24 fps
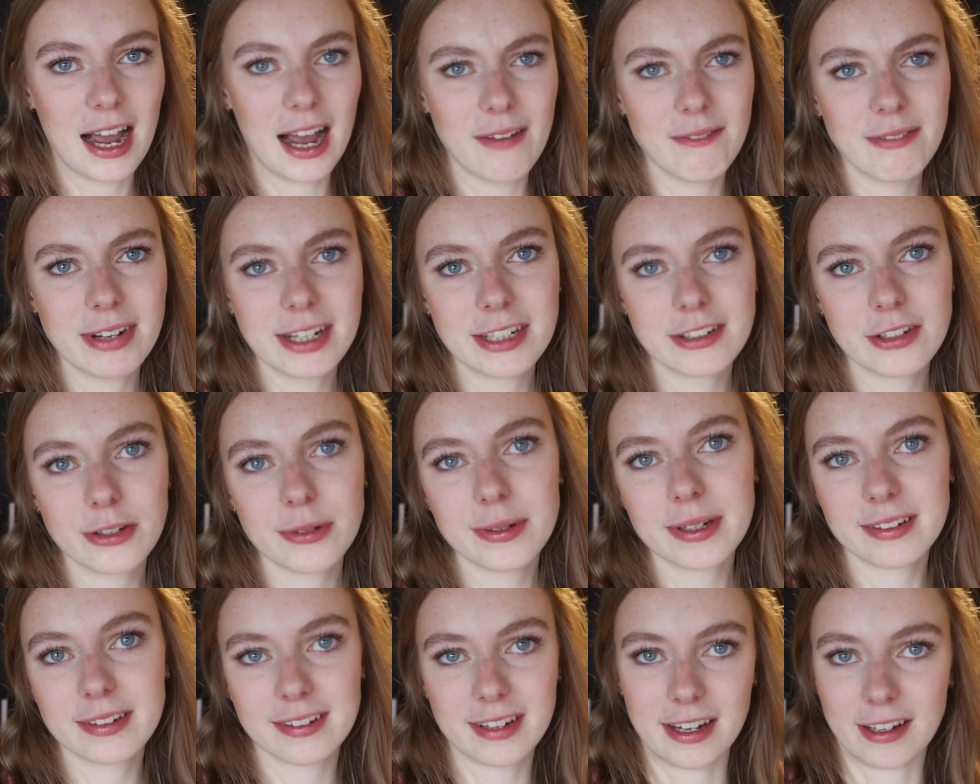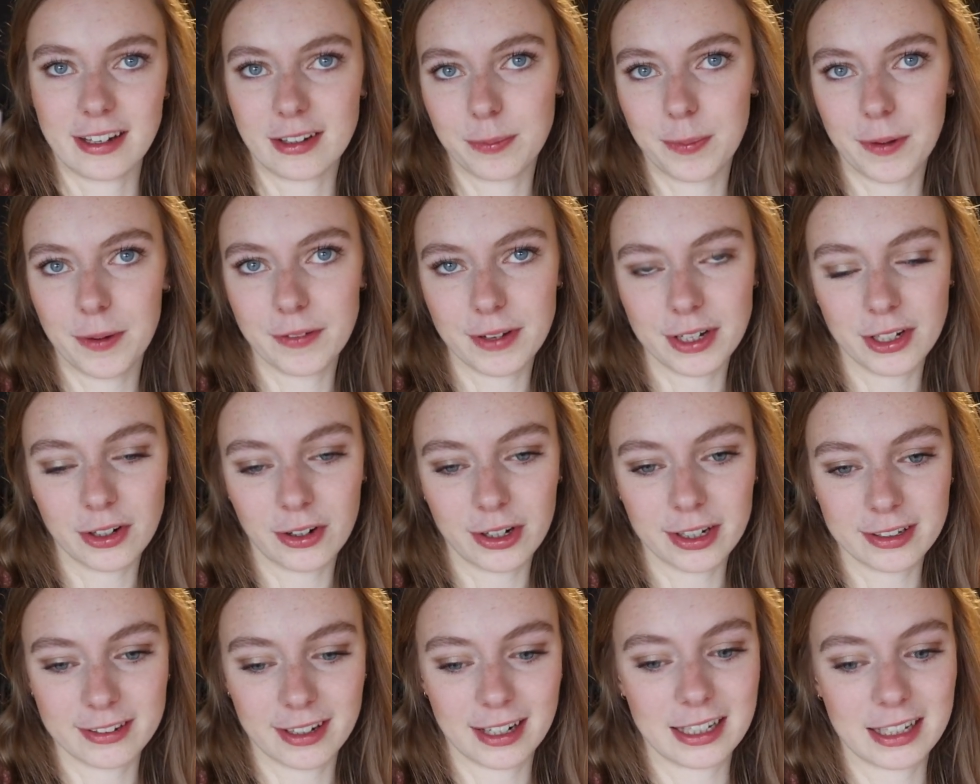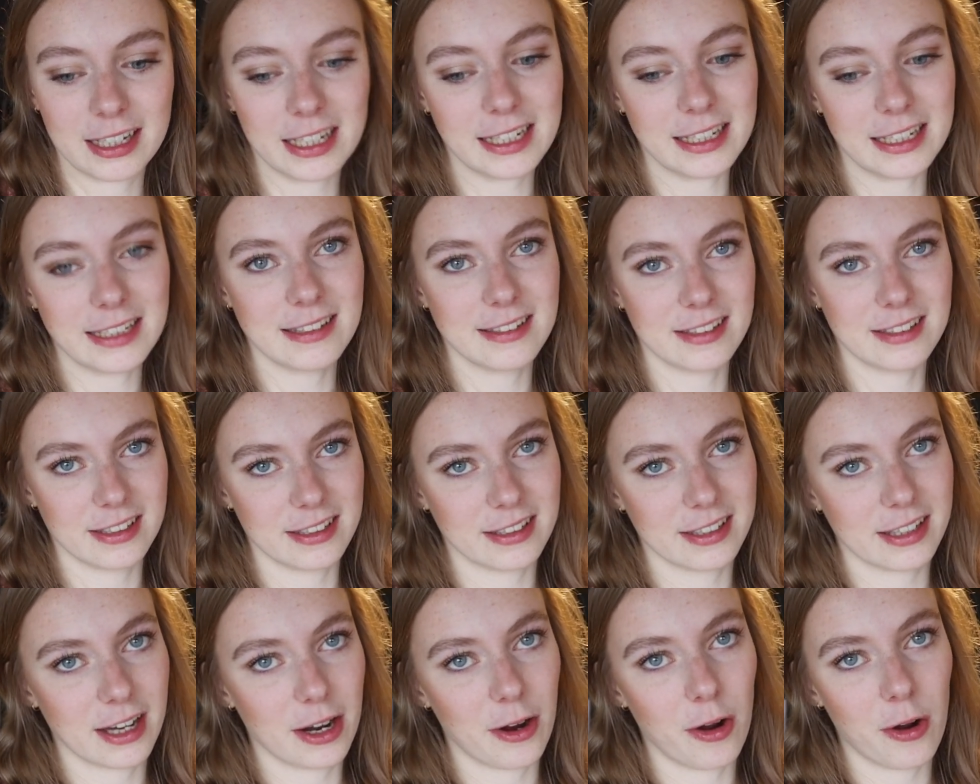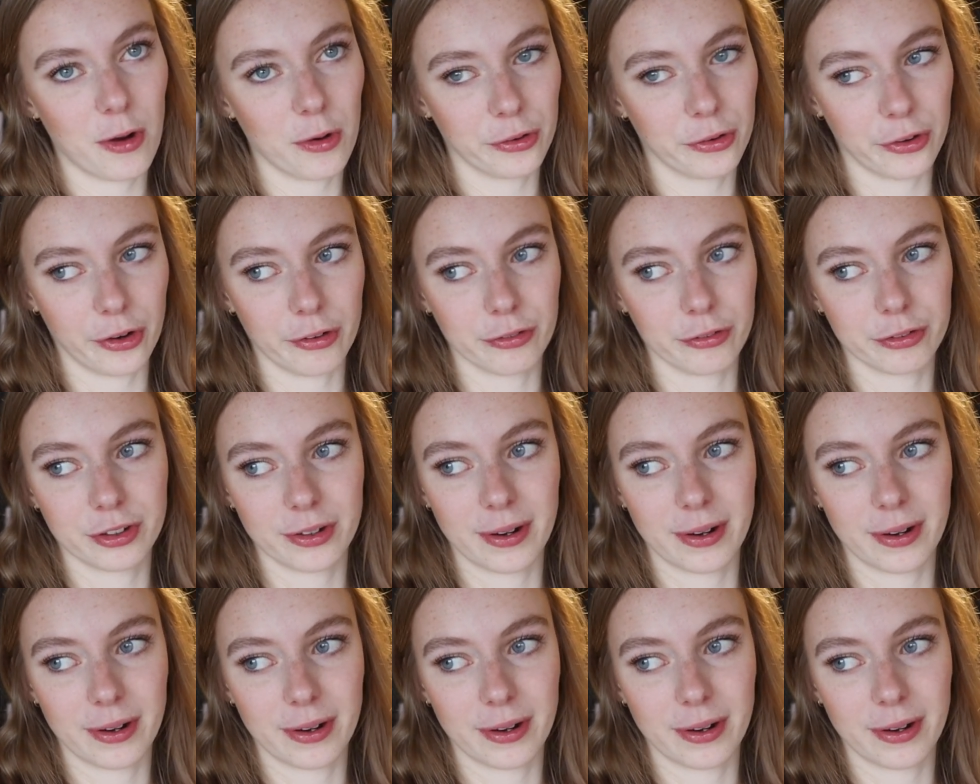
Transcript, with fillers: and they do exist, but they're not exactly easy to get hold of,